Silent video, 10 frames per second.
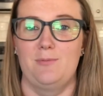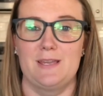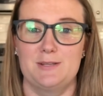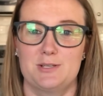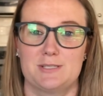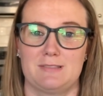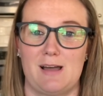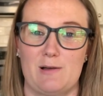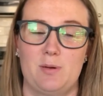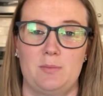We just
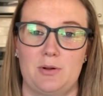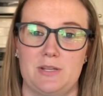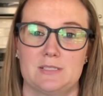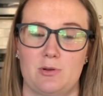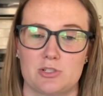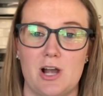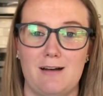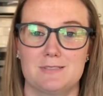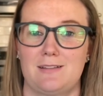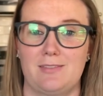love promoting small
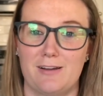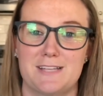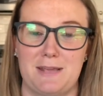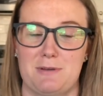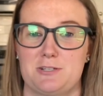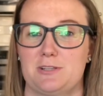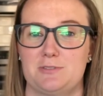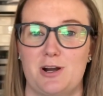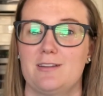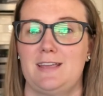shops. I love taking pictures
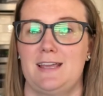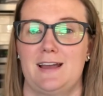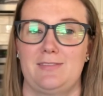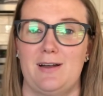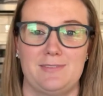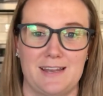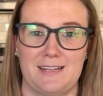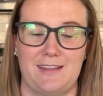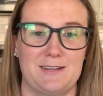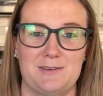of Charlie. I love
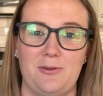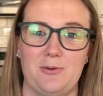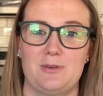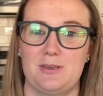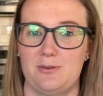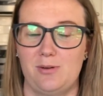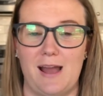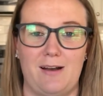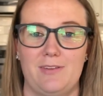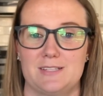getting new
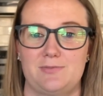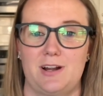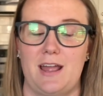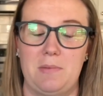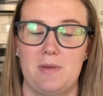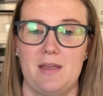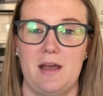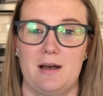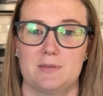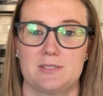cute outfits for him.
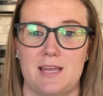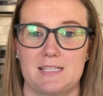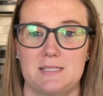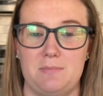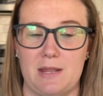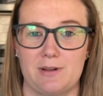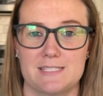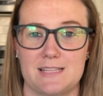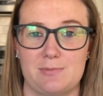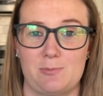So that's the main
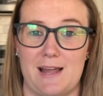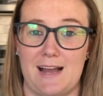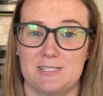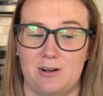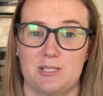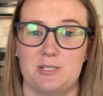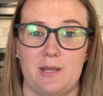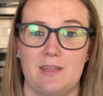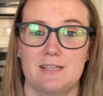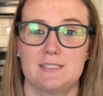reason why I started
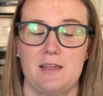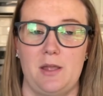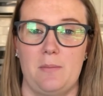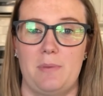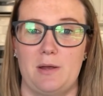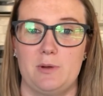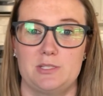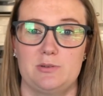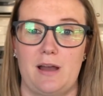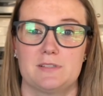doing this. But we
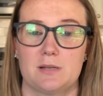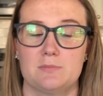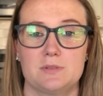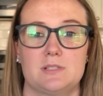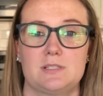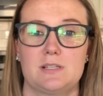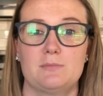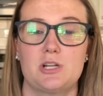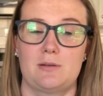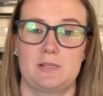do have
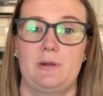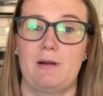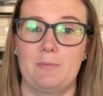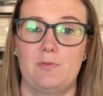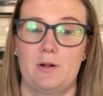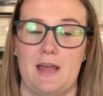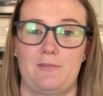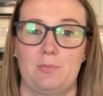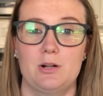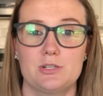some shops that we rep for that
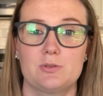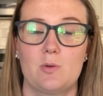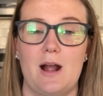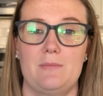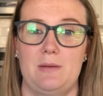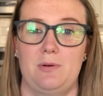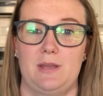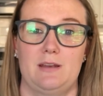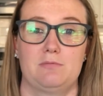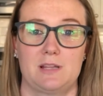have a purchase requirement, but
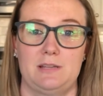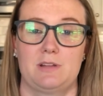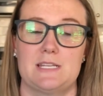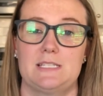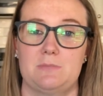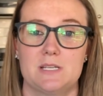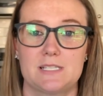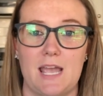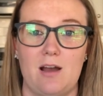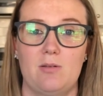we get a really, really deep
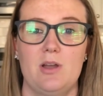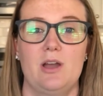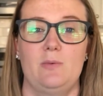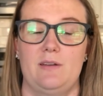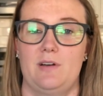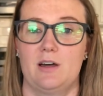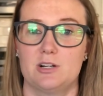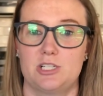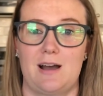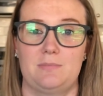discount. We have
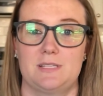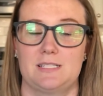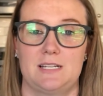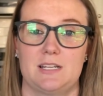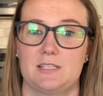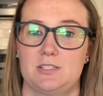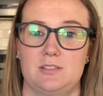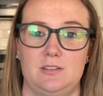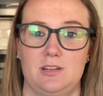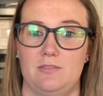other shops that send
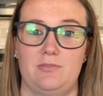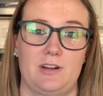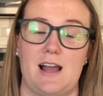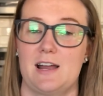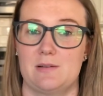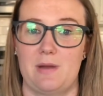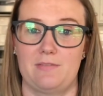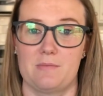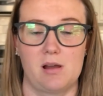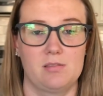us a free item
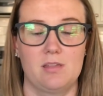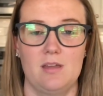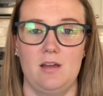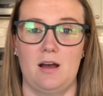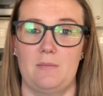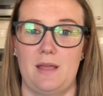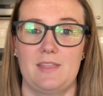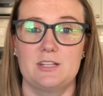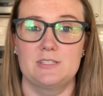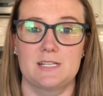every month.
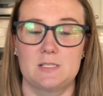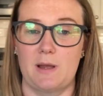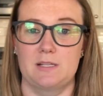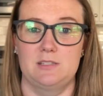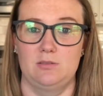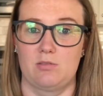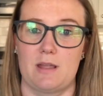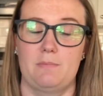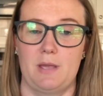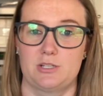And they just expect
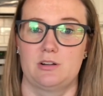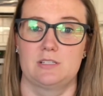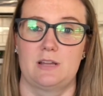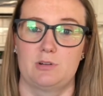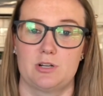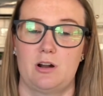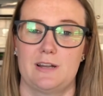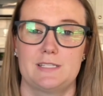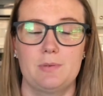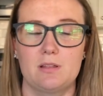great pictures in return.
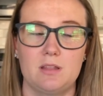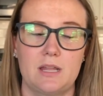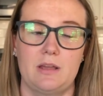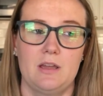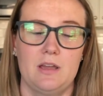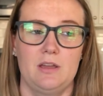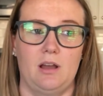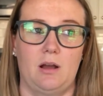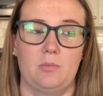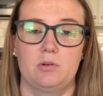And typically they
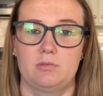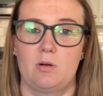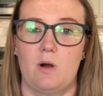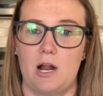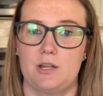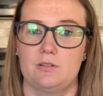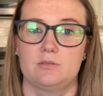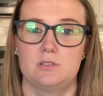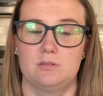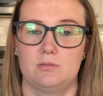would require you
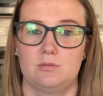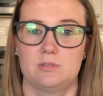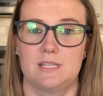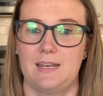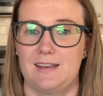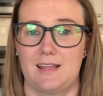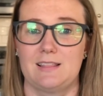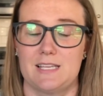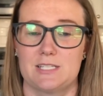to send in at